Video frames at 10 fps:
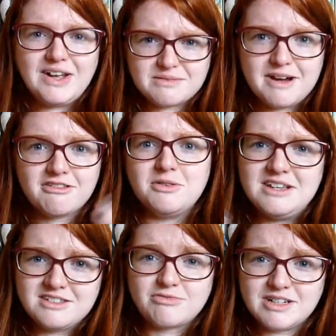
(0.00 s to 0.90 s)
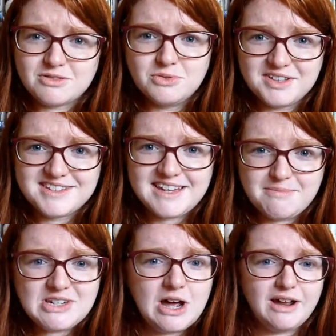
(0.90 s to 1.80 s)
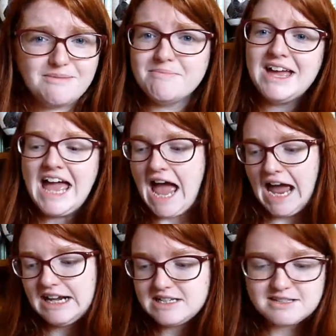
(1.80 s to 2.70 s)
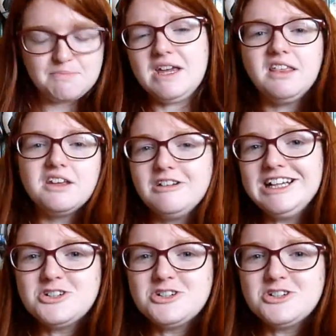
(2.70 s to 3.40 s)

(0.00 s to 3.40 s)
and macro histories all at the same time. And it's being thoroughly